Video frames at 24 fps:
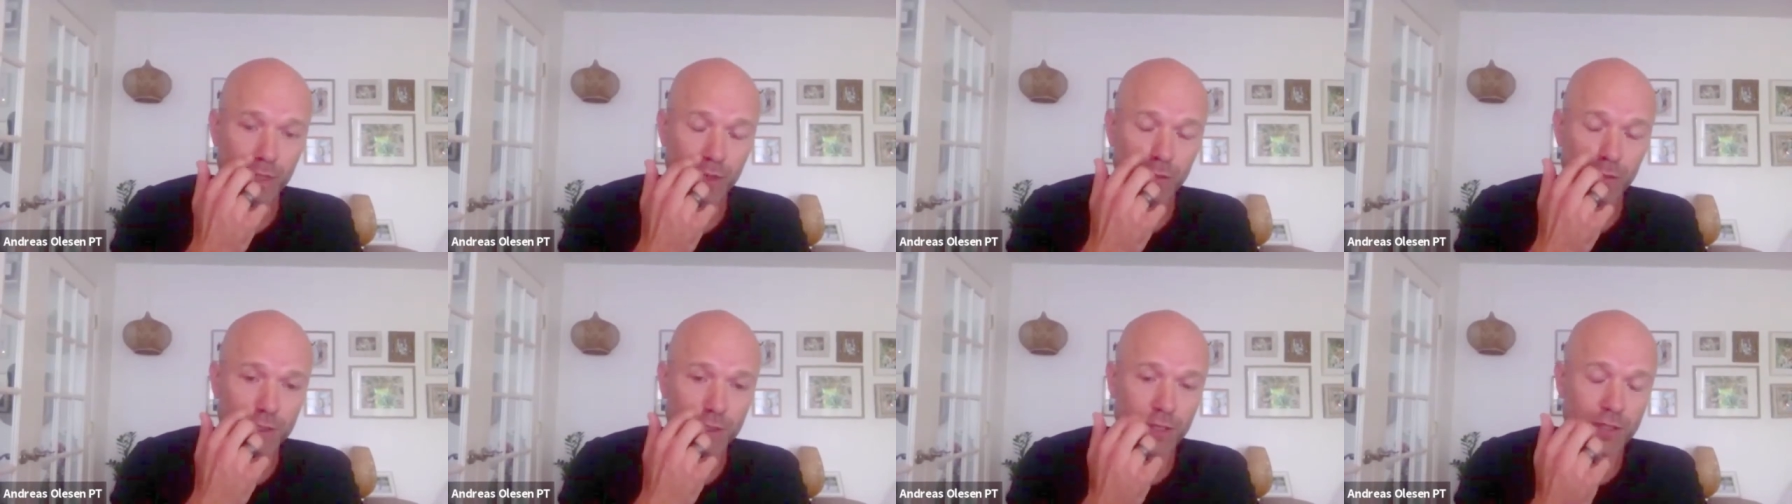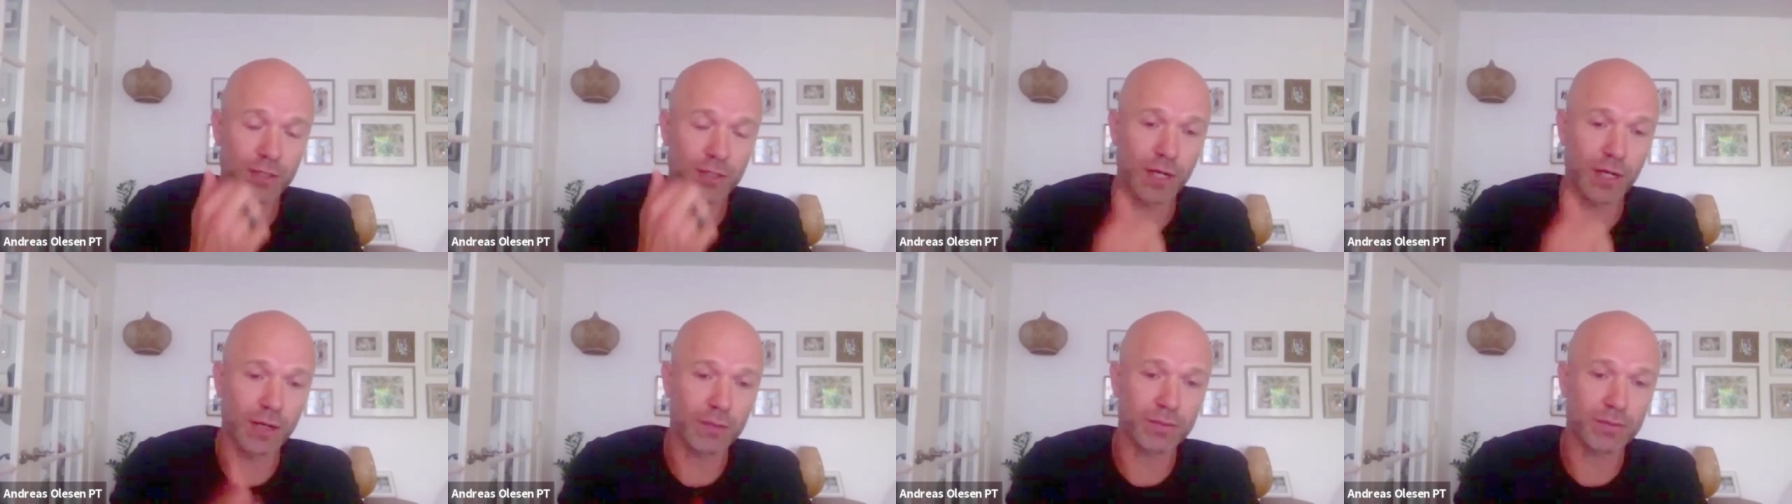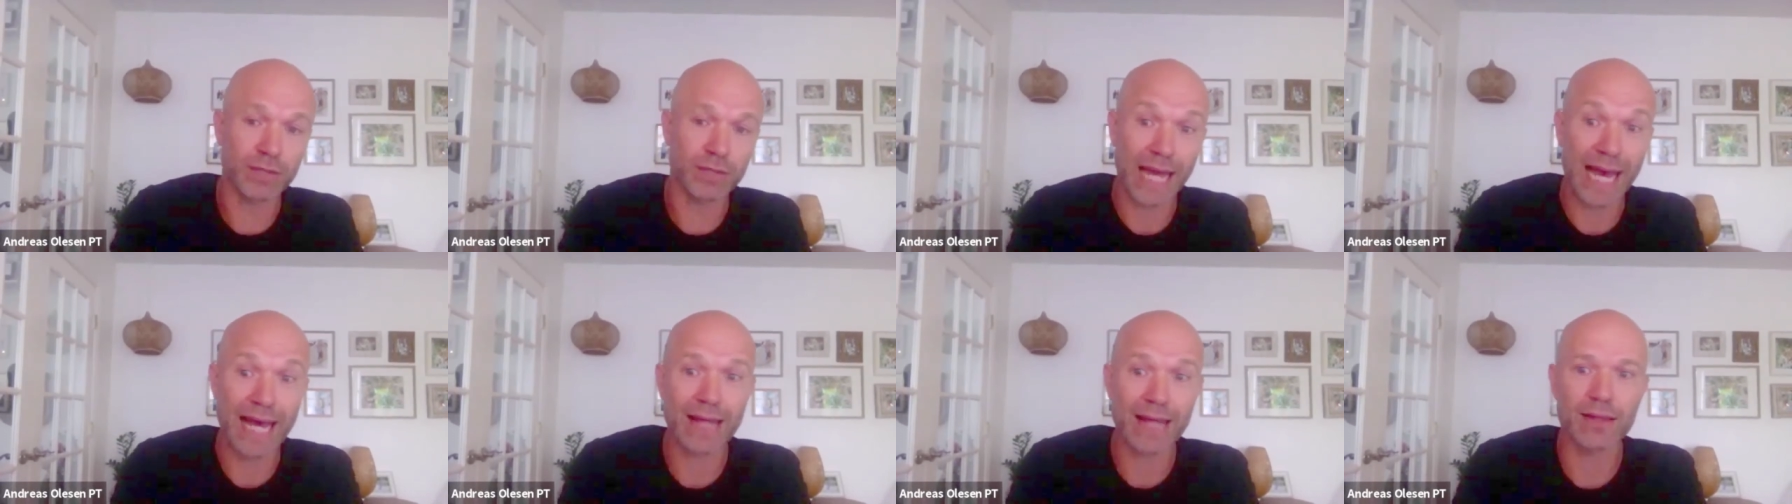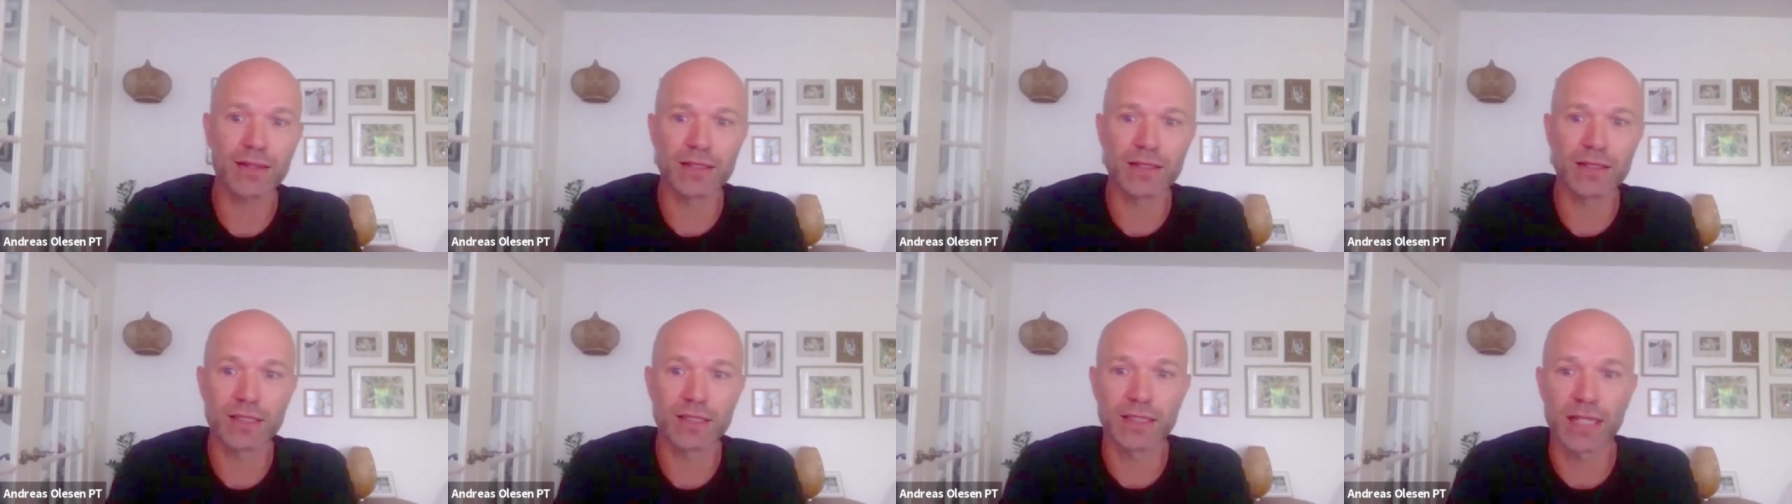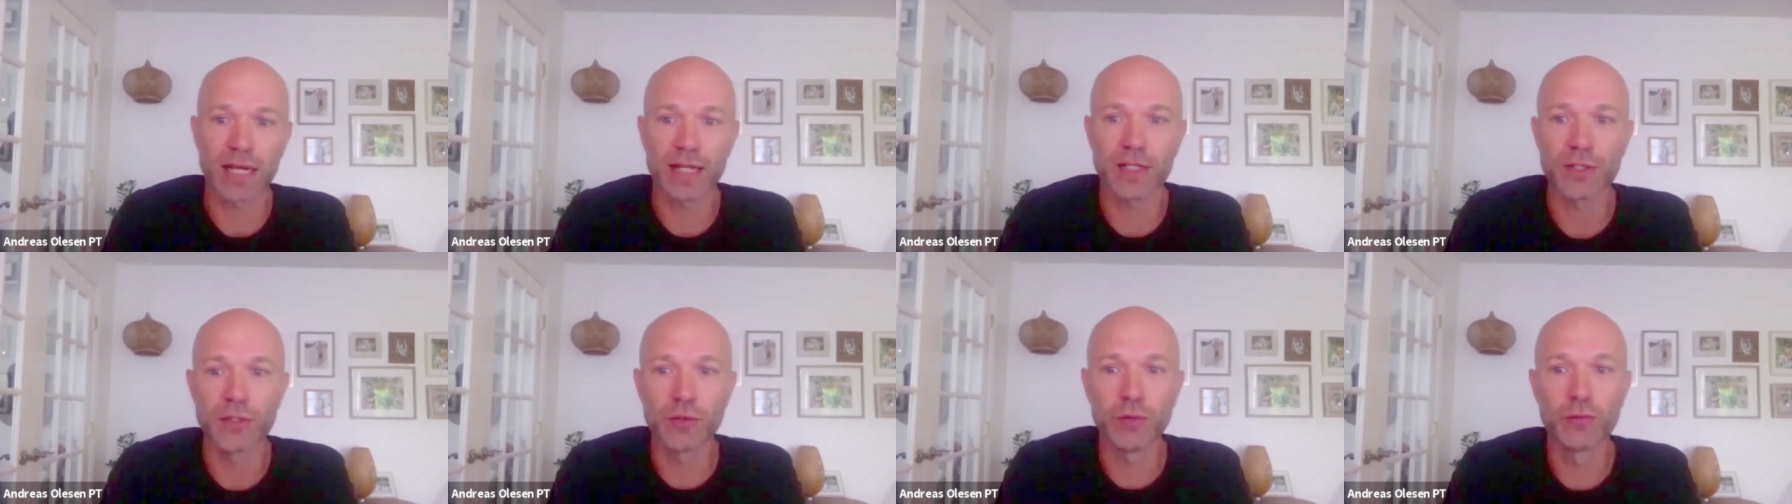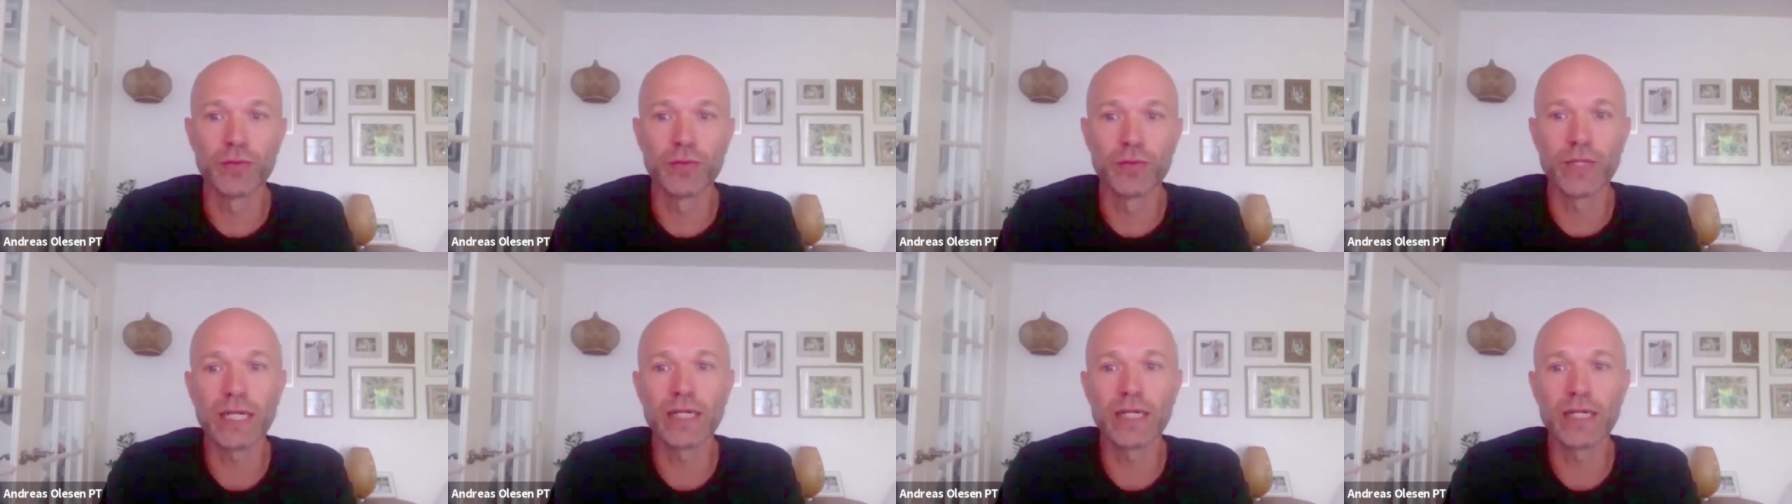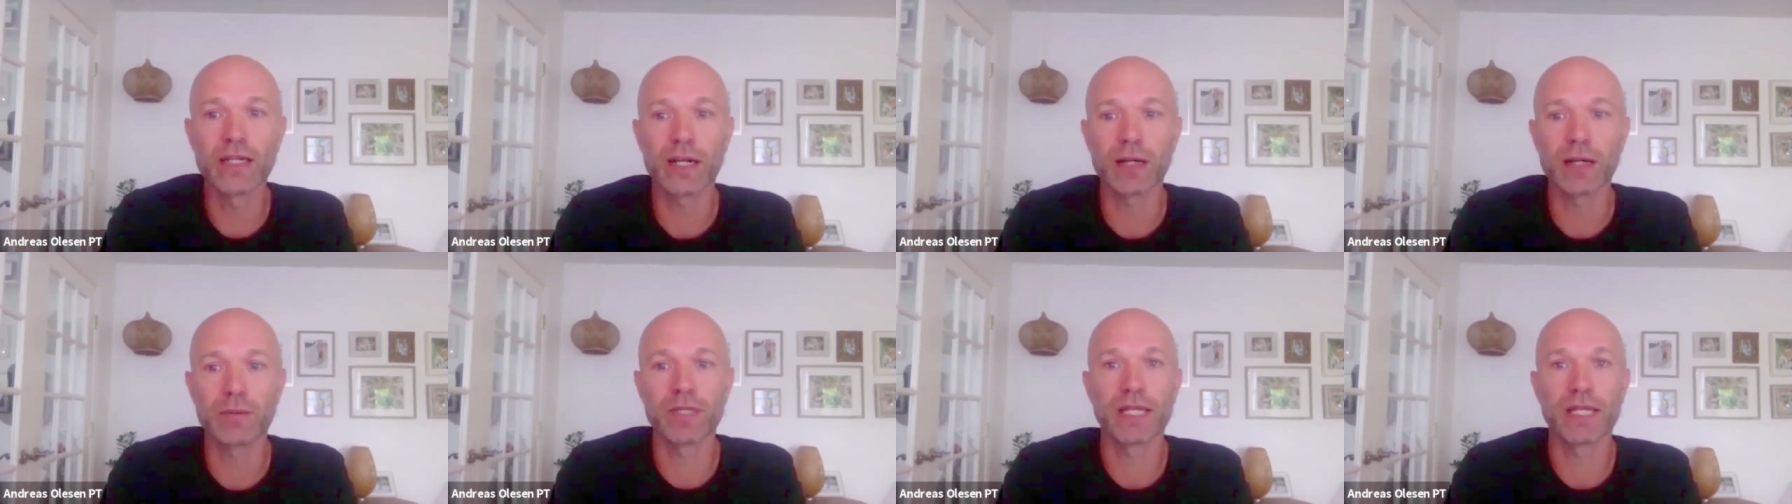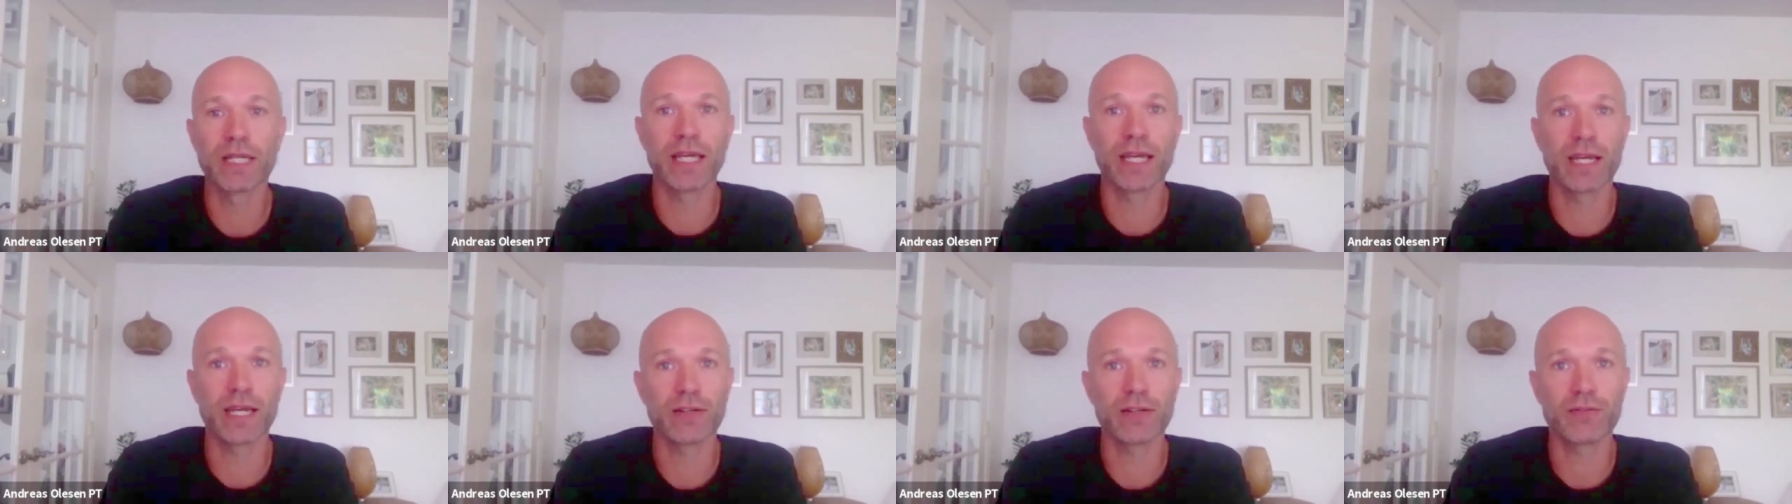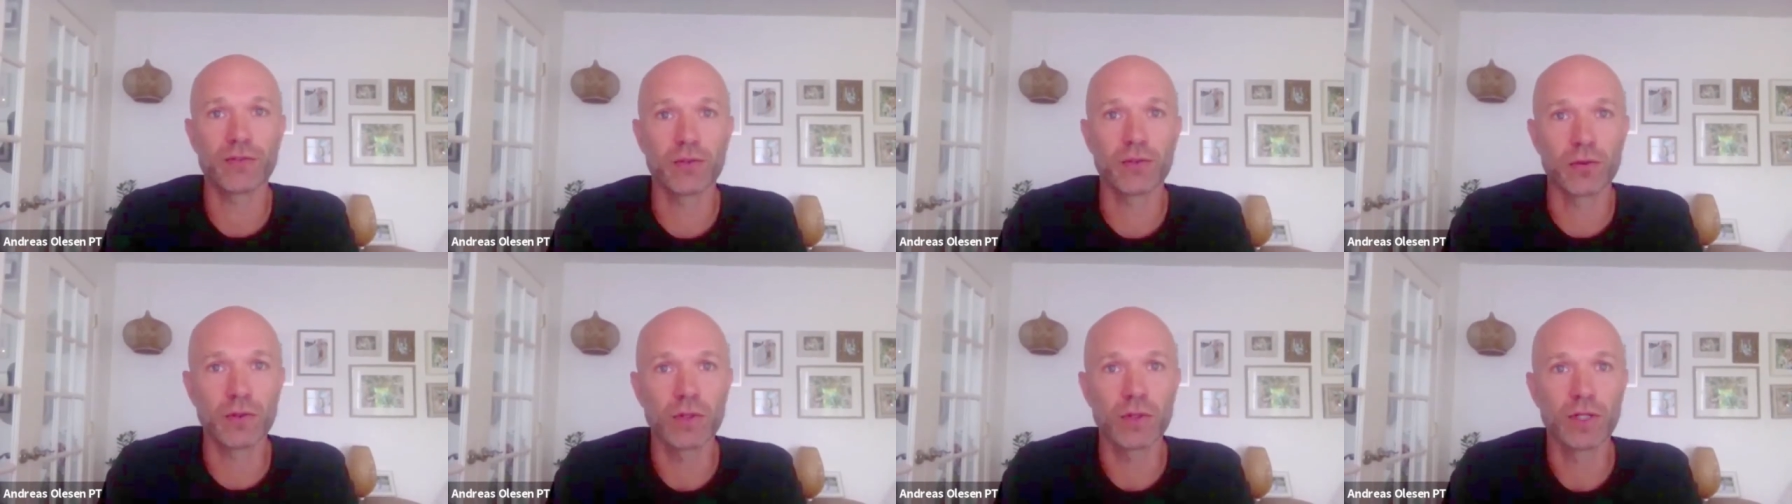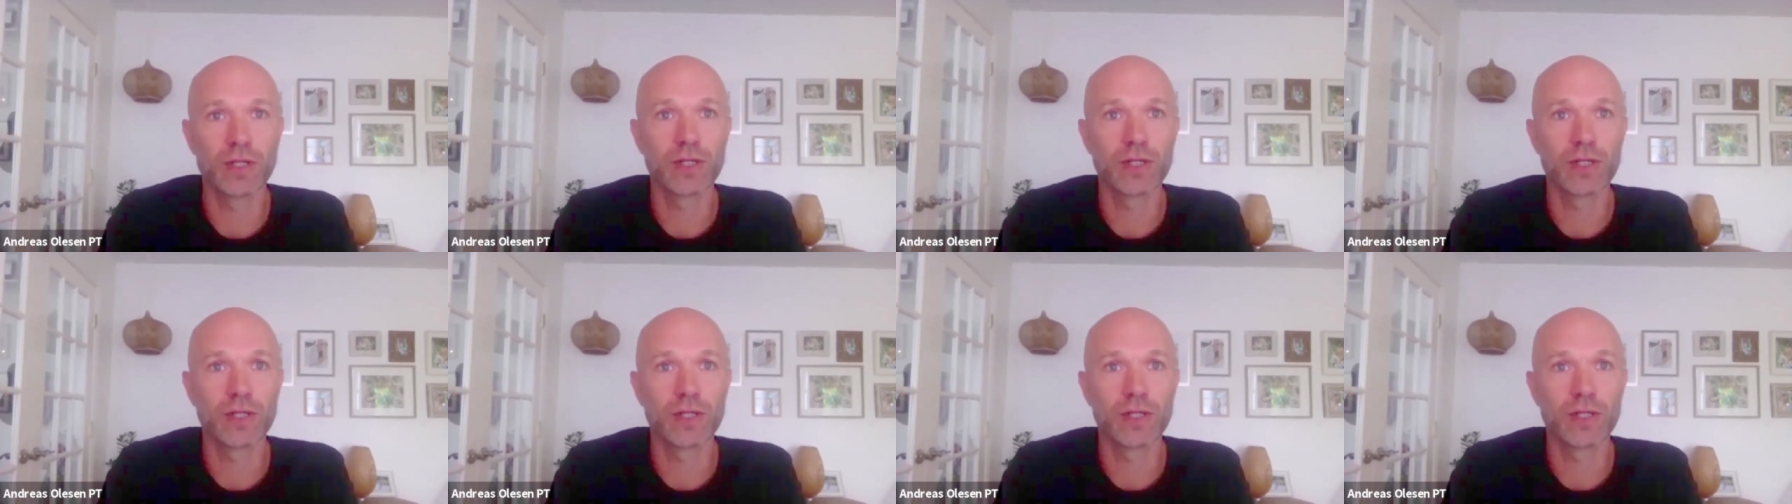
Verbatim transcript: with the top athletes, and that you really got to be careful.